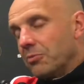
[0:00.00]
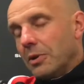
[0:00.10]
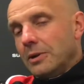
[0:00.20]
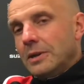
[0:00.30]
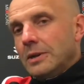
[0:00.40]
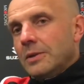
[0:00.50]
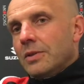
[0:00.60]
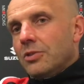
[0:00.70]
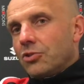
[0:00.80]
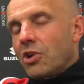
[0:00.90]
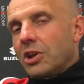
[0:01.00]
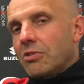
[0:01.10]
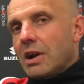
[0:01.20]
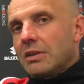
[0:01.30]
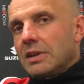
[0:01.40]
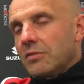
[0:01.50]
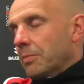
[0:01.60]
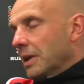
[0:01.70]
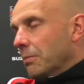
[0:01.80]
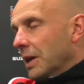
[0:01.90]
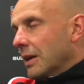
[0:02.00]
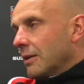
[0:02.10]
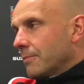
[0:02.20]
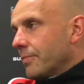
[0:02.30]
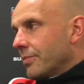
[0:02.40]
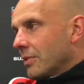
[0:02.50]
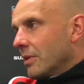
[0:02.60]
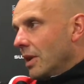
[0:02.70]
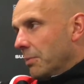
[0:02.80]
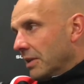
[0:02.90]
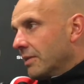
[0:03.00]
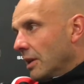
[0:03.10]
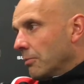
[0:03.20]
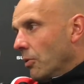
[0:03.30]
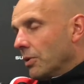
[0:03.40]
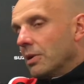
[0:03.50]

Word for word: But the training ground has never been a big, a big selling point.